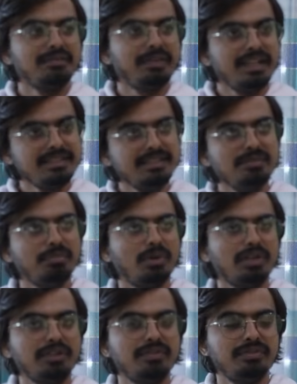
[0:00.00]
And why is it
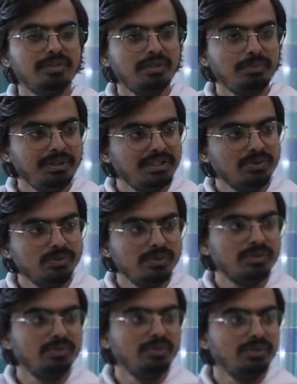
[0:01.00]
important for a B school
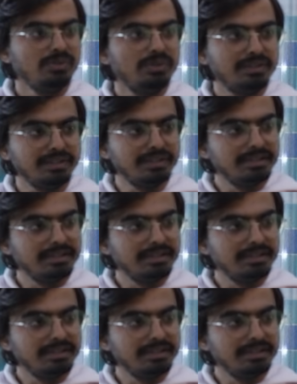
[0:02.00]
student to learn